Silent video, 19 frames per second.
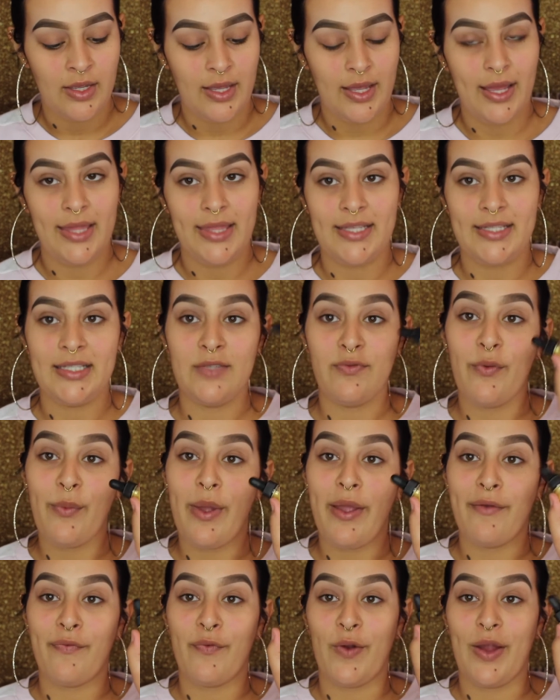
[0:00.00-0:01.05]
This is from
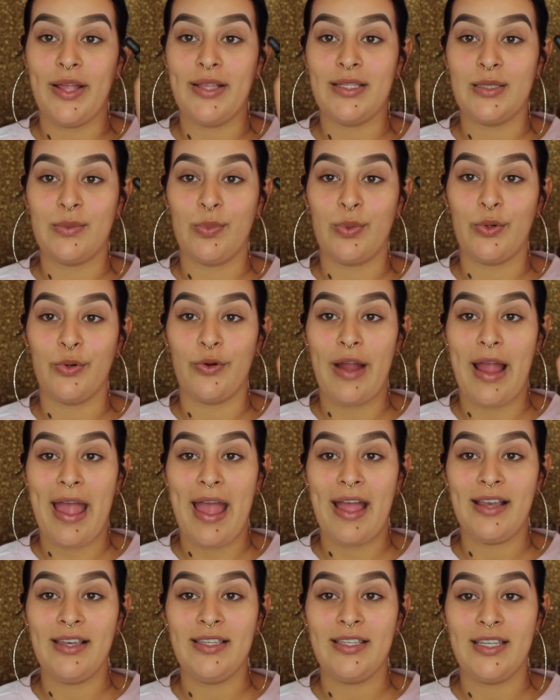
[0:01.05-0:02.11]
my friend's
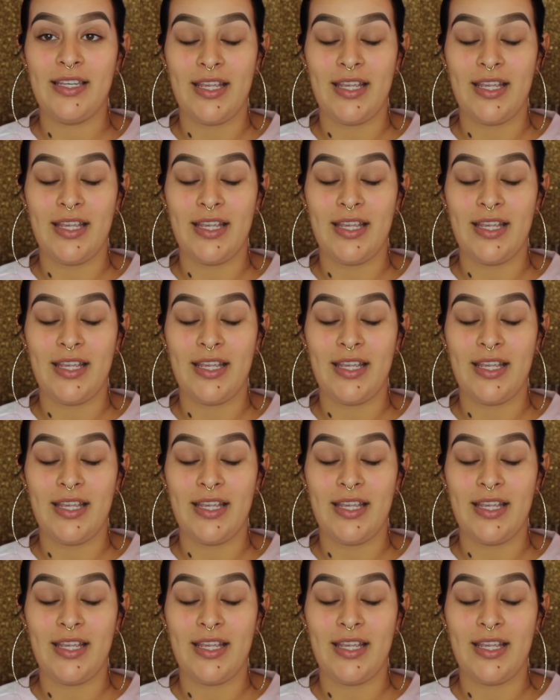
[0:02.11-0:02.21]
brand.